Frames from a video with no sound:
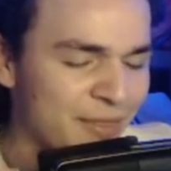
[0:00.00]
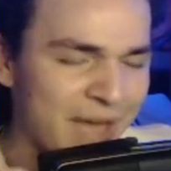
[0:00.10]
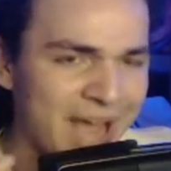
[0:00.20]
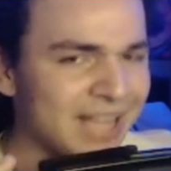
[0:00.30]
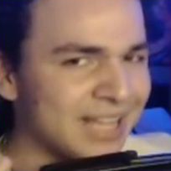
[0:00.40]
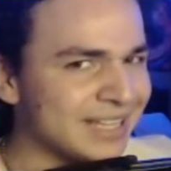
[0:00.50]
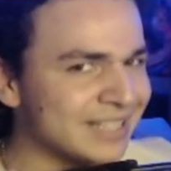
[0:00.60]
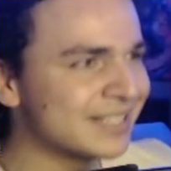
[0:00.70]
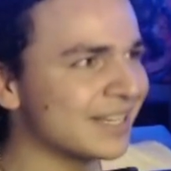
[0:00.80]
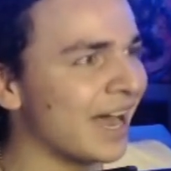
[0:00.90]
That
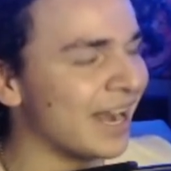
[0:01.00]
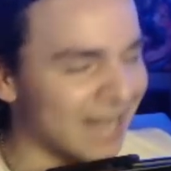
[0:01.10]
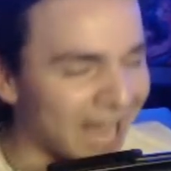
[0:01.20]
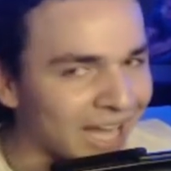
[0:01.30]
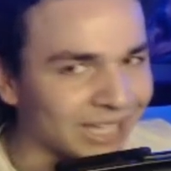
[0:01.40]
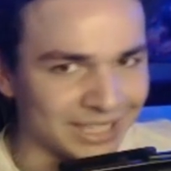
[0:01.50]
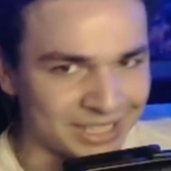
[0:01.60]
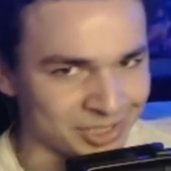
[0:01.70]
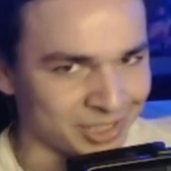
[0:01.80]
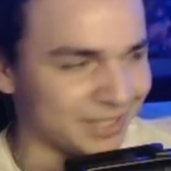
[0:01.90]
is
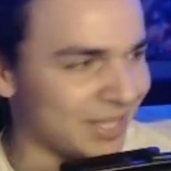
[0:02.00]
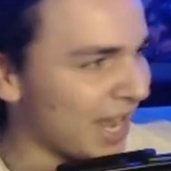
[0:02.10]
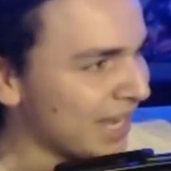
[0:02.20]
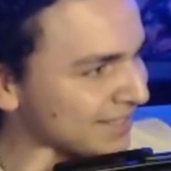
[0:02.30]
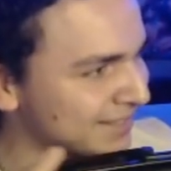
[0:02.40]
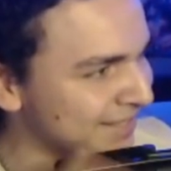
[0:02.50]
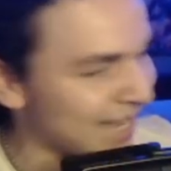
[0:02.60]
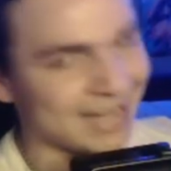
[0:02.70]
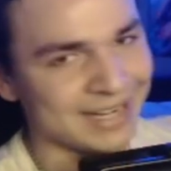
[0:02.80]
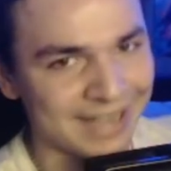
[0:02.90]
annihilation. That is
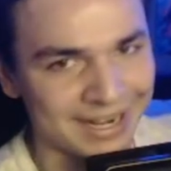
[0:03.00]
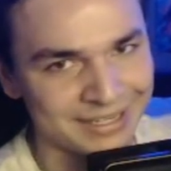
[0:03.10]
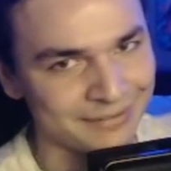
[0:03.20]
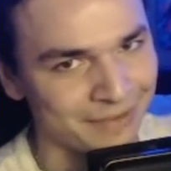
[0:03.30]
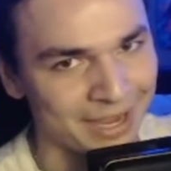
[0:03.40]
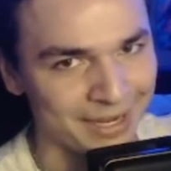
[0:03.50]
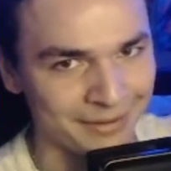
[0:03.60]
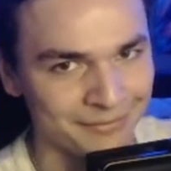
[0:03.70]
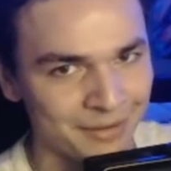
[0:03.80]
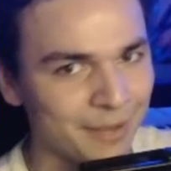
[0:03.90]
not 95.